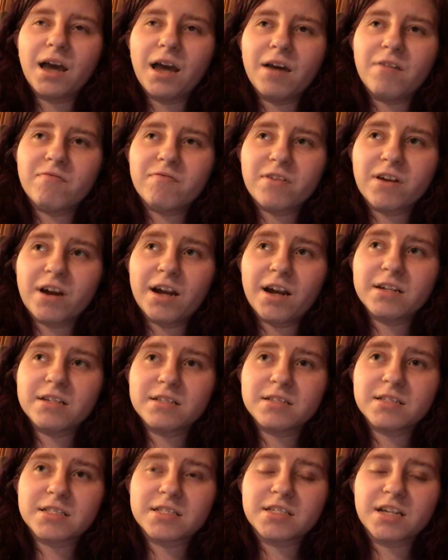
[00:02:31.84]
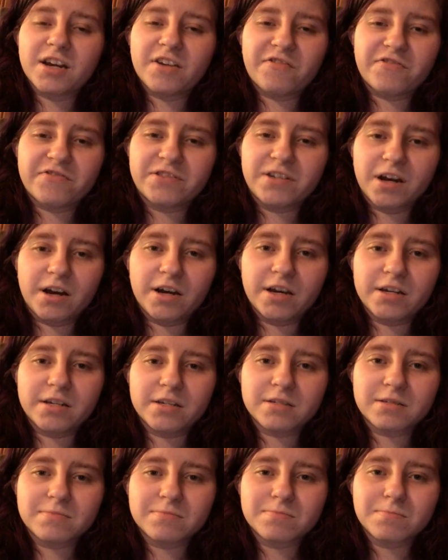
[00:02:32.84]
I've got stuff
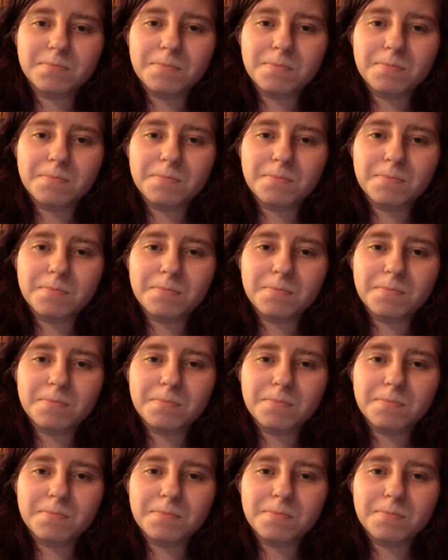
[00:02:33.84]
done.